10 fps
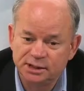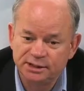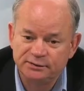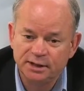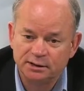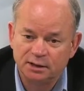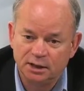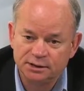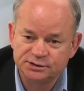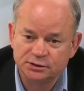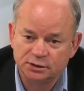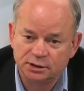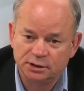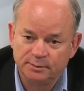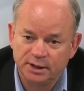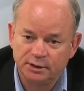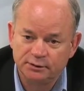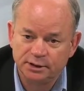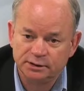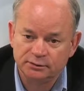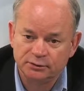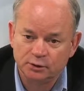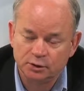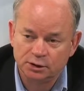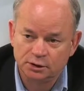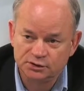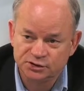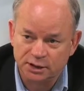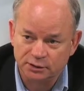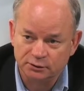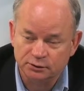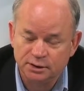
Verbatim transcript: like that God is going to come out and throw a curse at you.